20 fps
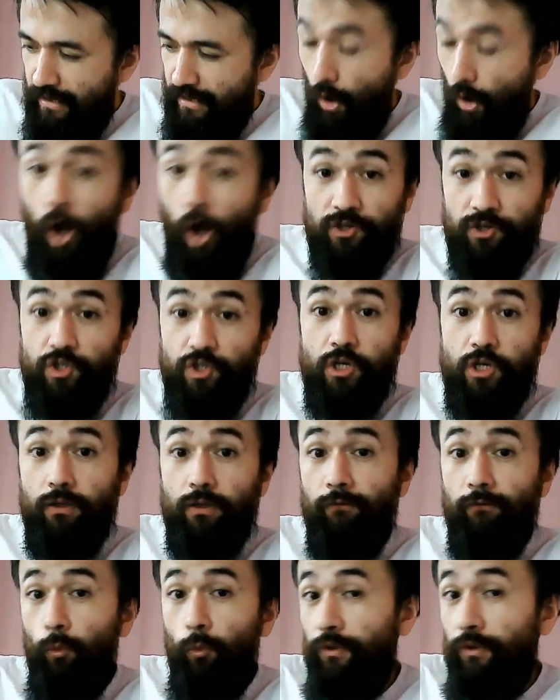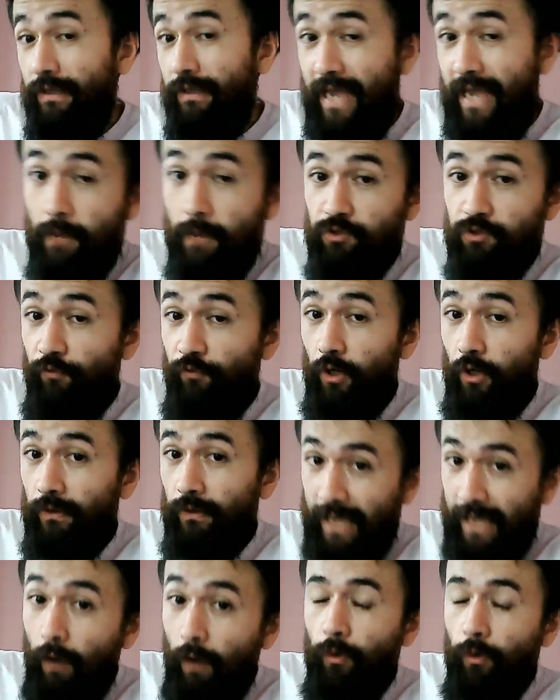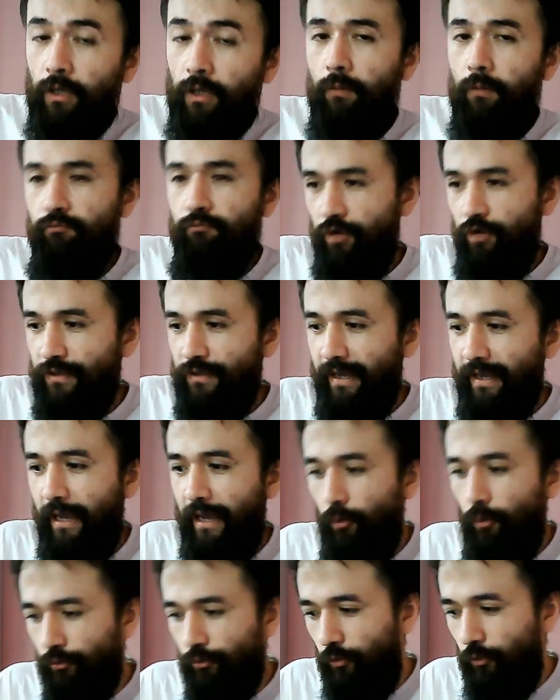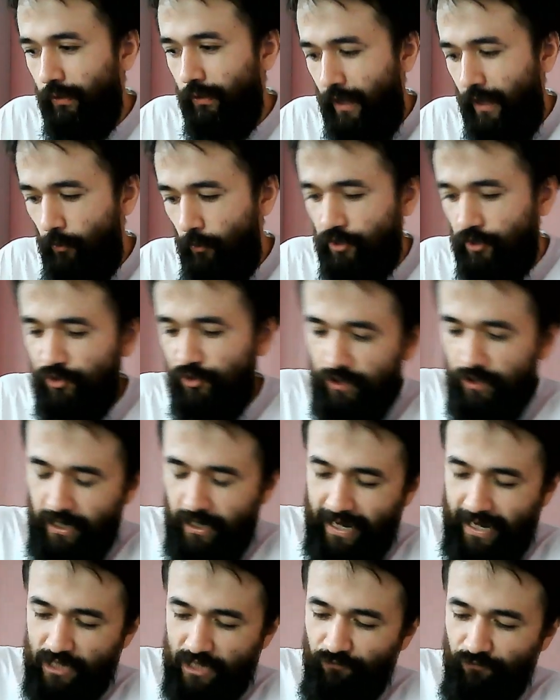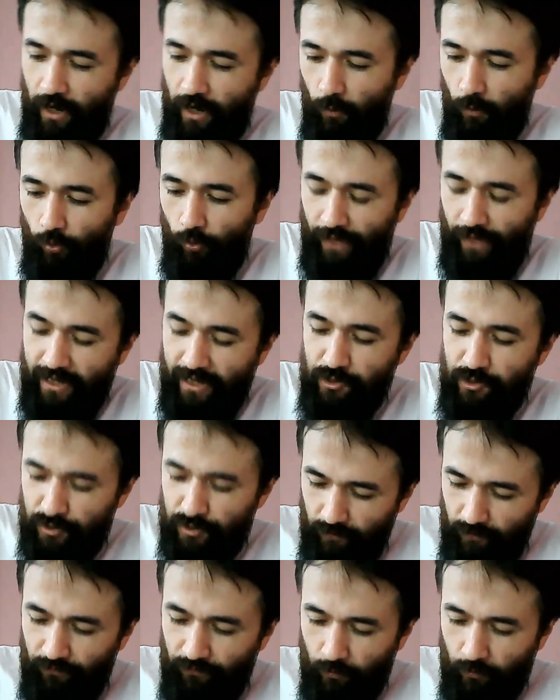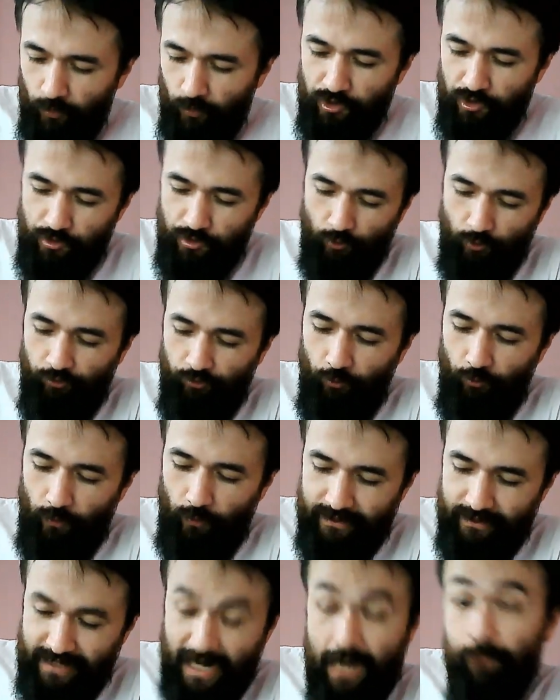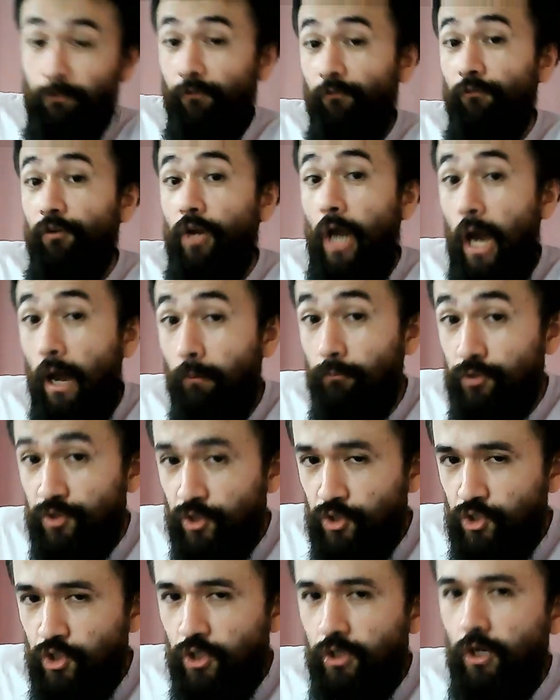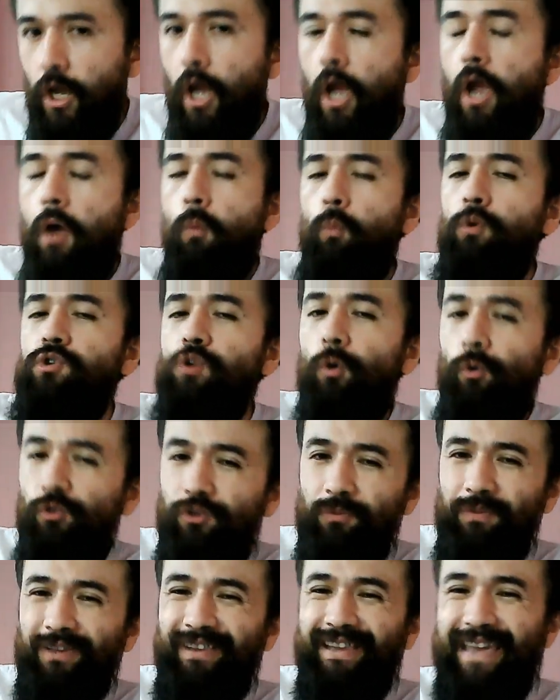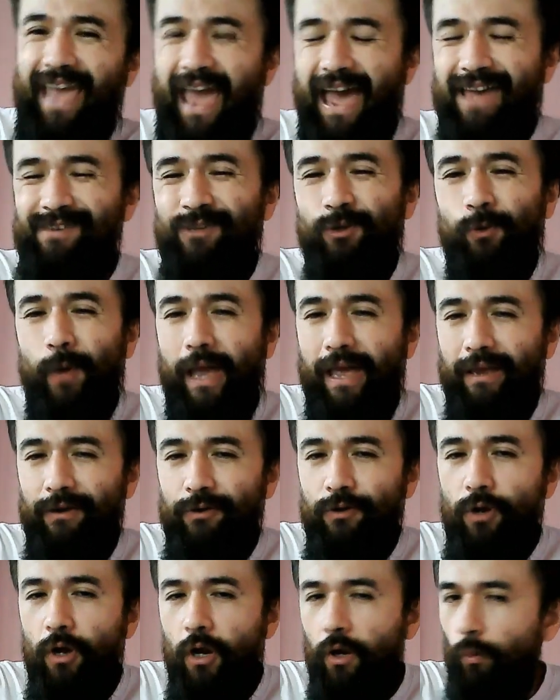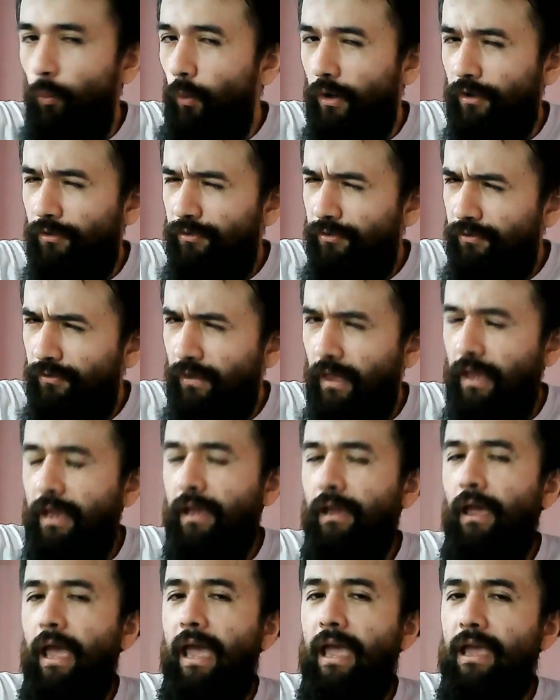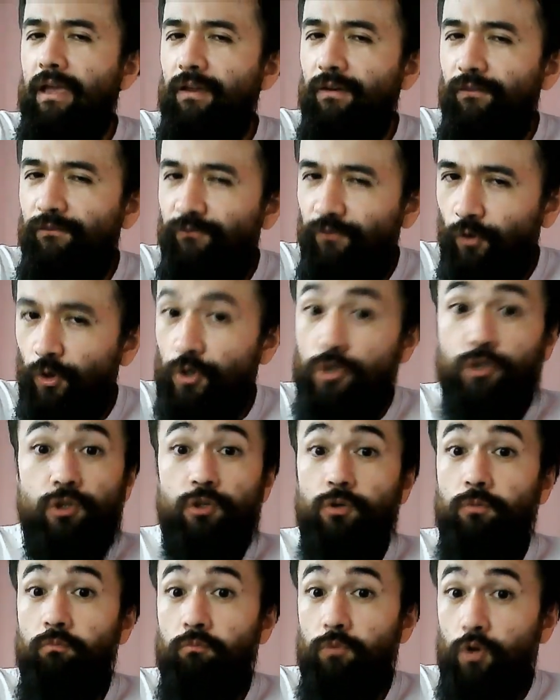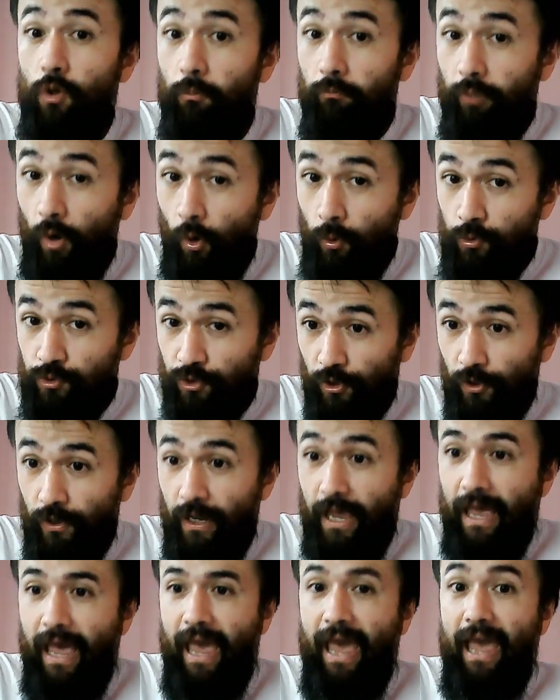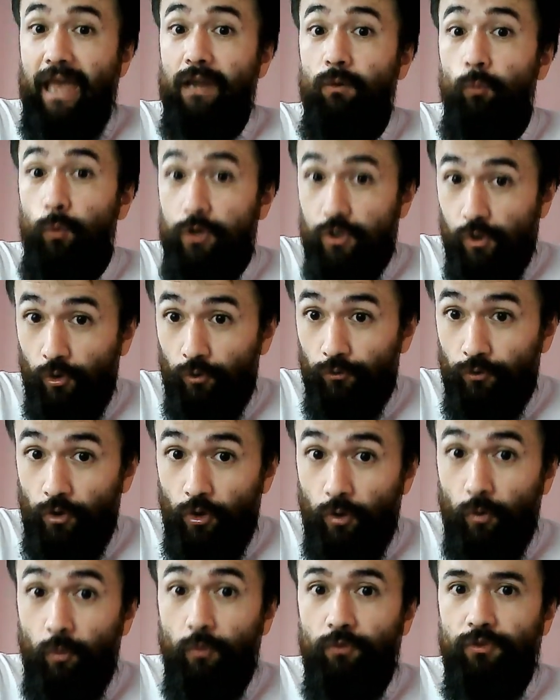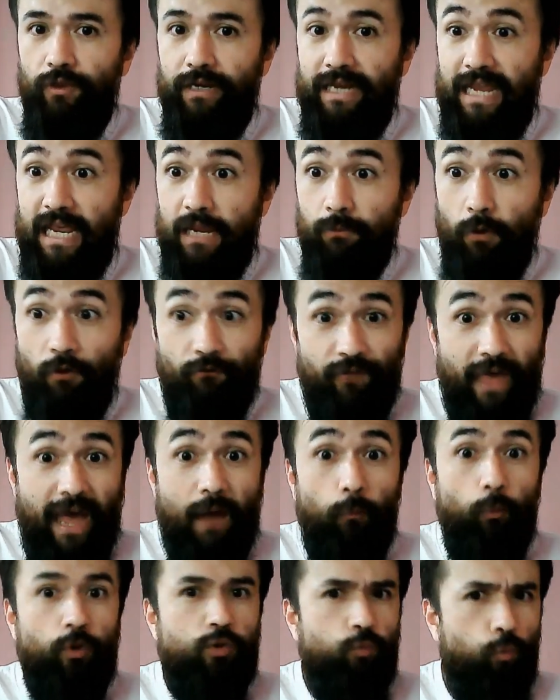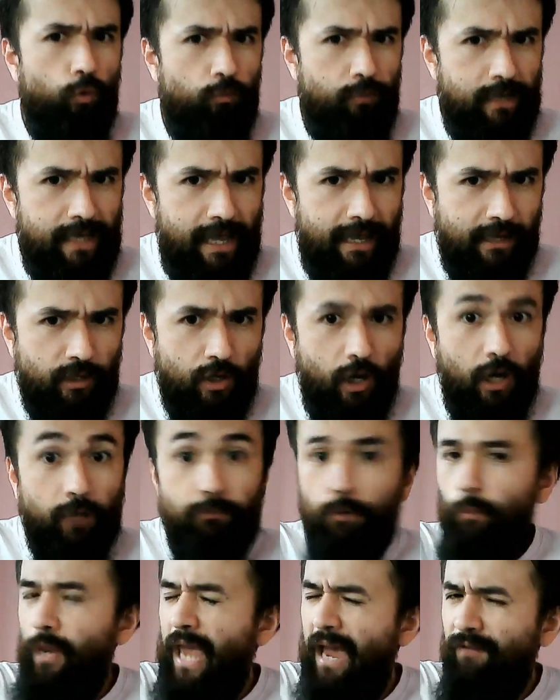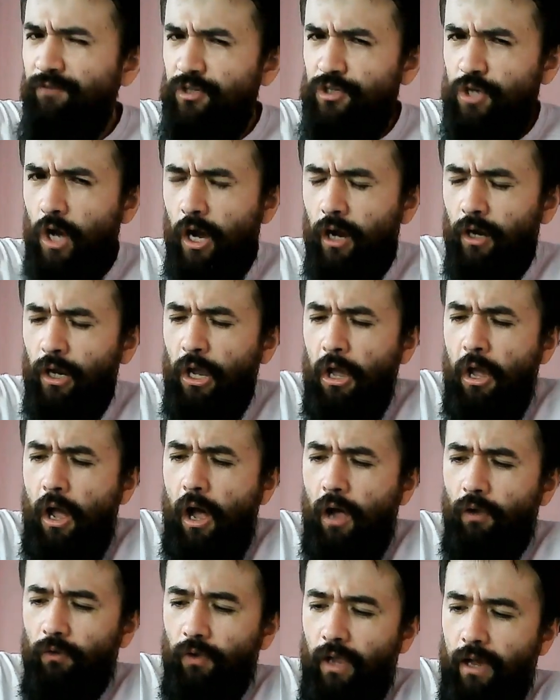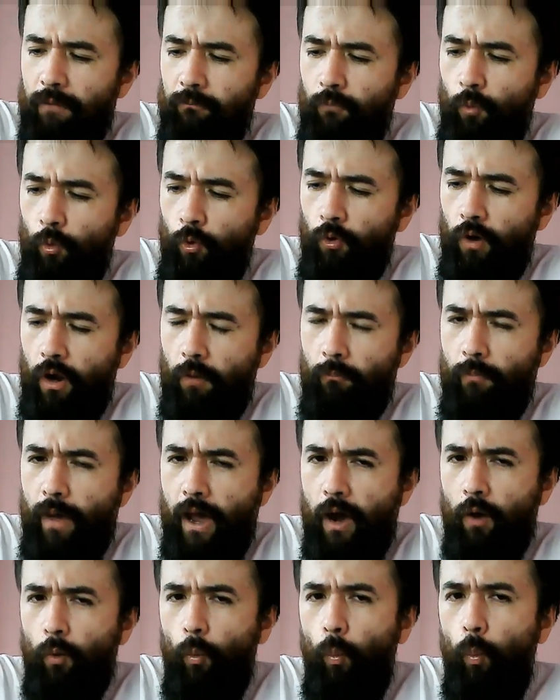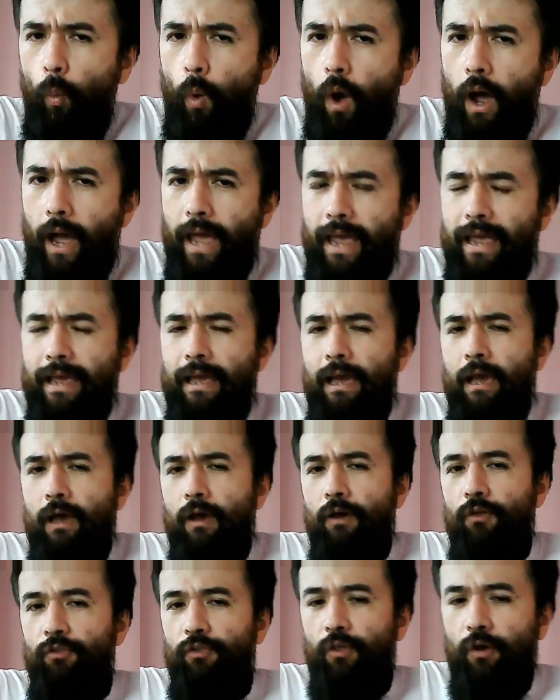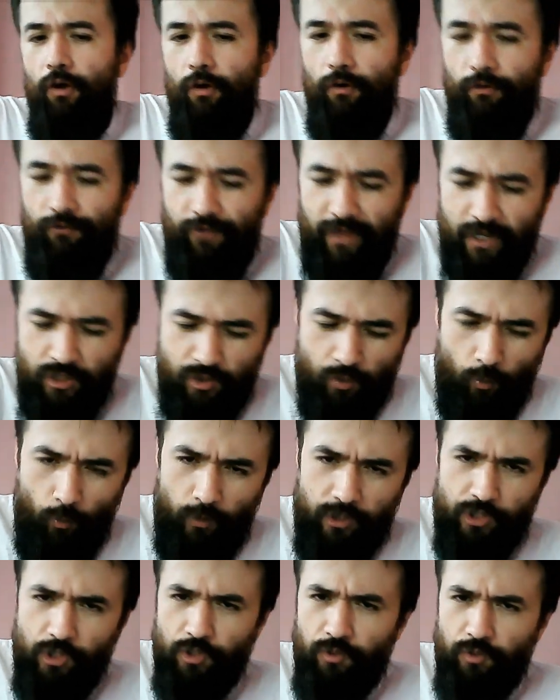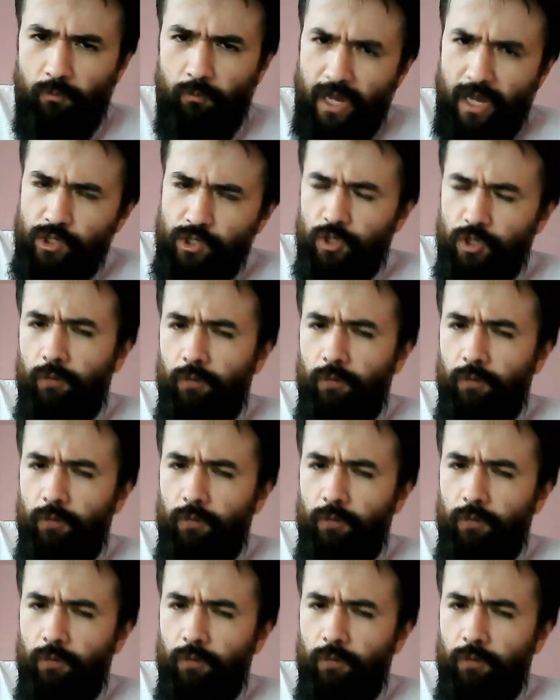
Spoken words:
oxygen level within the atmosphere allowing breathing and also allowing us to not catch fire, well, that is something which is also a type of composition which ultimately has to end with a first composer. And we all know the name of that, which would be a god. But we have to talk a lot more about why the things we just mentioned